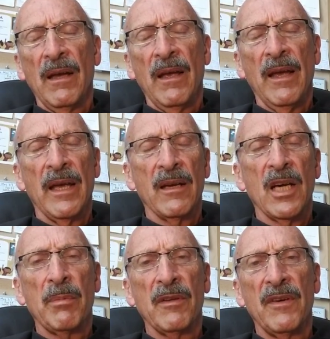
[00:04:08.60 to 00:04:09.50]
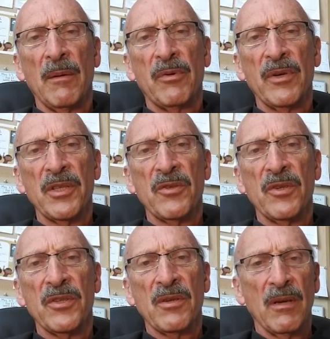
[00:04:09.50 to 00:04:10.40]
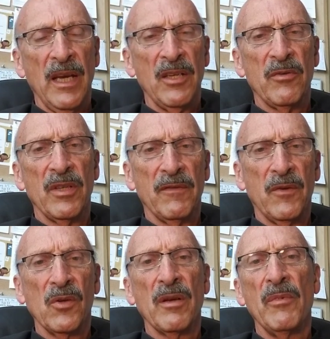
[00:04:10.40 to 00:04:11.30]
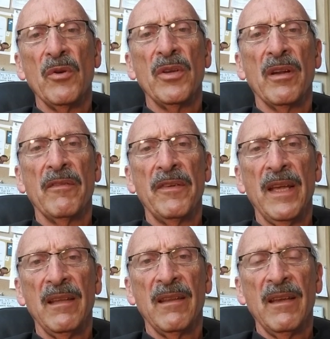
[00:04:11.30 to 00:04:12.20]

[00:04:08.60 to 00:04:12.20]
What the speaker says: had a couple of our parishioners enter into full communion of faith,